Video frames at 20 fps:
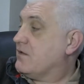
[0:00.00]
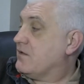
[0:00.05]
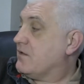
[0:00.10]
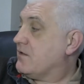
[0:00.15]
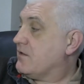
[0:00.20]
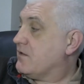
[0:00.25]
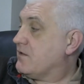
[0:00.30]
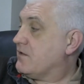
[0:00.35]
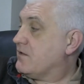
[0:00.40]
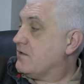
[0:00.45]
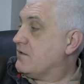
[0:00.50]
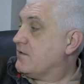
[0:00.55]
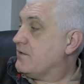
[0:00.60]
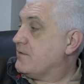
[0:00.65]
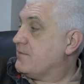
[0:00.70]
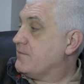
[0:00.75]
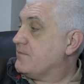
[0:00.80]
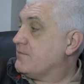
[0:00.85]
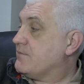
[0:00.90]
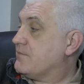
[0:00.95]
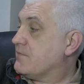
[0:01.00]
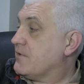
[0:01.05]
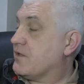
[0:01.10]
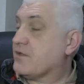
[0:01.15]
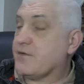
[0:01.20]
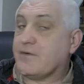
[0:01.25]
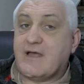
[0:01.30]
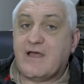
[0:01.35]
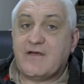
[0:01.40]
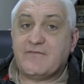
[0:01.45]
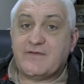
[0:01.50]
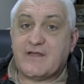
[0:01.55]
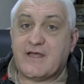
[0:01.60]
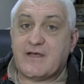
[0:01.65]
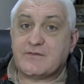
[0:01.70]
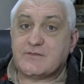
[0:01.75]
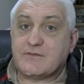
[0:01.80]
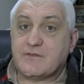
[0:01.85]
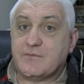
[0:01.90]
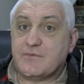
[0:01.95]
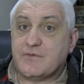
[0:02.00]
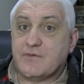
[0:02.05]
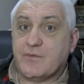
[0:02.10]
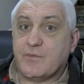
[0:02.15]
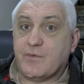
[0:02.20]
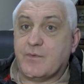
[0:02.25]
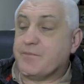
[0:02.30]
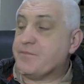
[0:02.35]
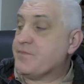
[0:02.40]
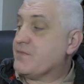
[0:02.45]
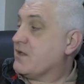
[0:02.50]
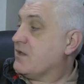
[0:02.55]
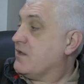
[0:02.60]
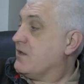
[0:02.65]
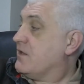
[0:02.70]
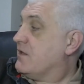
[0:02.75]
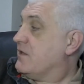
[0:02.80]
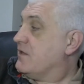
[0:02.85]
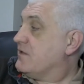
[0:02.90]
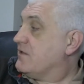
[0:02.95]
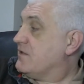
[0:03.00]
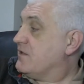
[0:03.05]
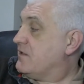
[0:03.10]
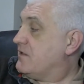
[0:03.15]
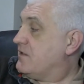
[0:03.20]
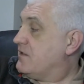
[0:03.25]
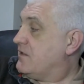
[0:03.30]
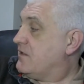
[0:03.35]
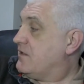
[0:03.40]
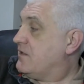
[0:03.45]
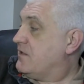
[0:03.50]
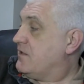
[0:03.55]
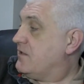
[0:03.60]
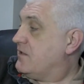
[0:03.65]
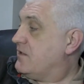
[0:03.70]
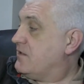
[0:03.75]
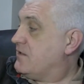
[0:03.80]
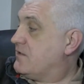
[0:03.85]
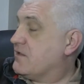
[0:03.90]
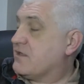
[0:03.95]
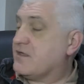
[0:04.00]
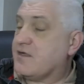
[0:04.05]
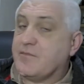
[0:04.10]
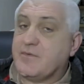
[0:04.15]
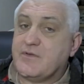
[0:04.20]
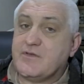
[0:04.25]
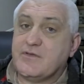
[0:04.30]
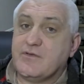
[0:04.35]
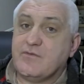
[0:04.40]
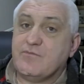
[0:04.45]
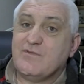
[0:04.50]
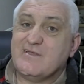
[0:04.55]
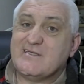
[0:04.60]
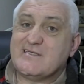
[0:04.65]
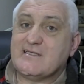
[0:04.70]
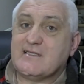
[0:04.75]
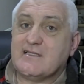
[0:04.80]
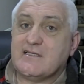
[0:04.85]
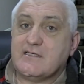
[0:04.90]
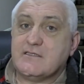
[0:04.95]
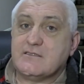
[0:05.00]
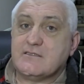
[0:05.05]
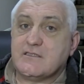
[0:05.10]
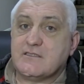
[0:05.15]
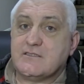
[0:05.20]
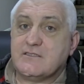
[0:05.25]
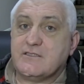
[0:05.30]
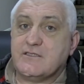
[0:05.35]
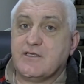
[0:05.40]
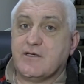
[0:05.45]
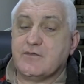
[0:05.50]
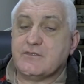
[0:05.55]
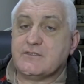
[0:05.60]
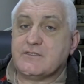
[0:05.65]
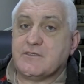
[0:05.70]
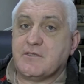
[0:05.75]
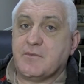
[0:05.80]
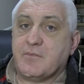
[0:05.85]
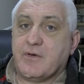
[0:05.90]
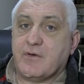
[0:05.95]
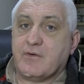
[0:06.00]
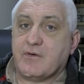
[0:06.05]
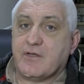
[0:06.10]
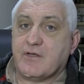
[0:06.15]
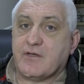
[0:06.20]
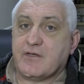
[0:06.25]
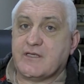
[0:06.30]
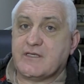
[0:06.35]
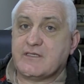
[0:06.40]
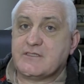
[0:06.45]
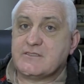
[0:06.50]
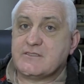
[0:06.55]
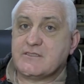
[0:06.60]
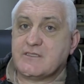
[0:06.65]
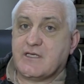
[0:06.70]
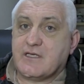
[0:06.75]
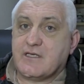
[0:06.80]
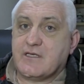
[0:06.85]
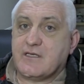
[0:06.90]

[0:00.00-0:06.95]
one. Although I have now, so I'm doing one. The thing that I've been doing recently is, as you know, is the Napoleonics.